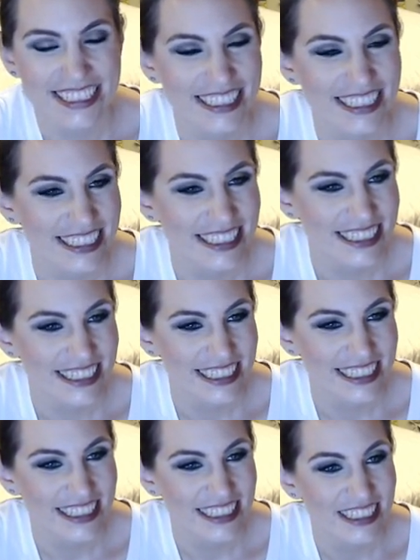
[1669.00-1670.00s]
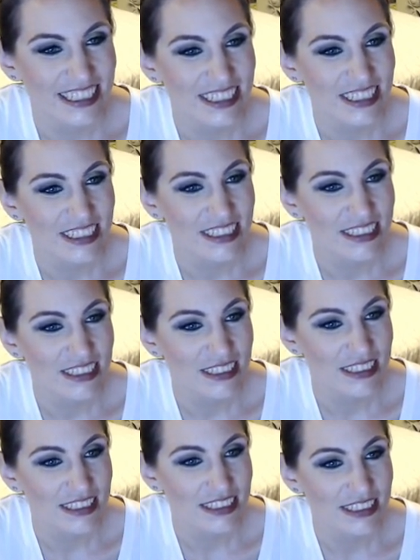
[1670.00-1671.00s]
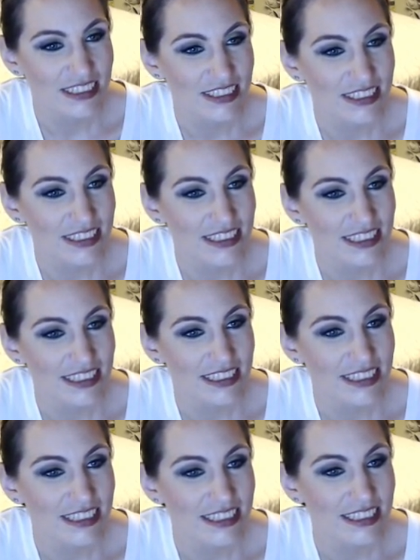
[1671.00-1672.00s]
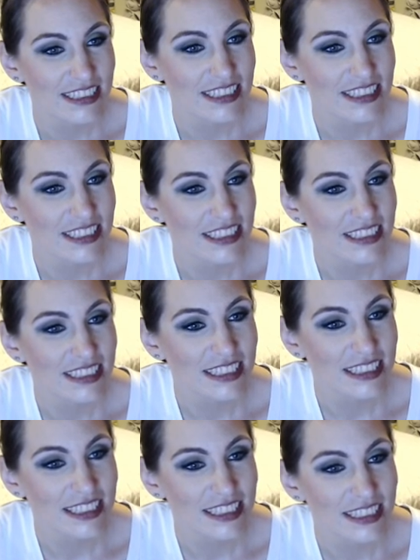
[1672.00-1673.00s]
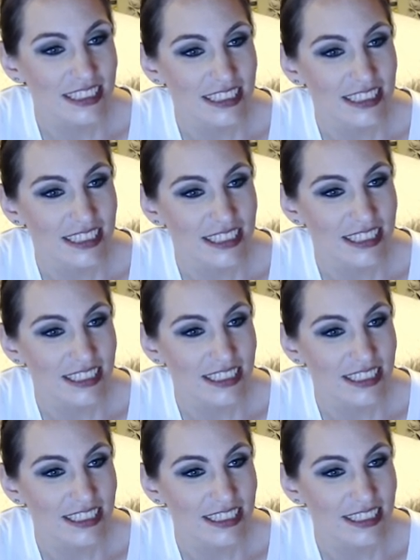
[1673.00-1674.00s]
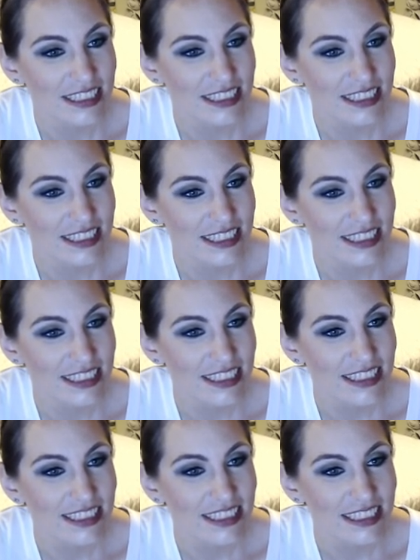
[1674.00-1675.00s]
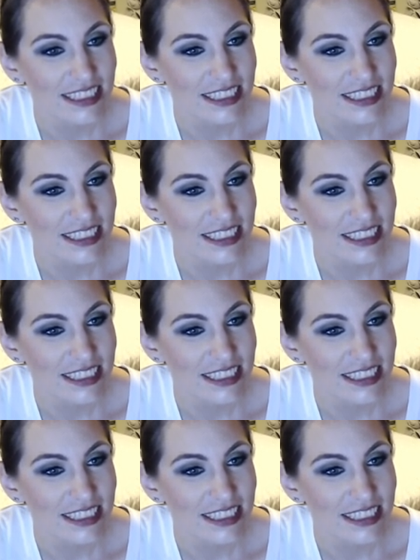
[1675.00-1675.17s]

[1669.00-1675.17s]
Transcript: No words are spoken by the person on screen.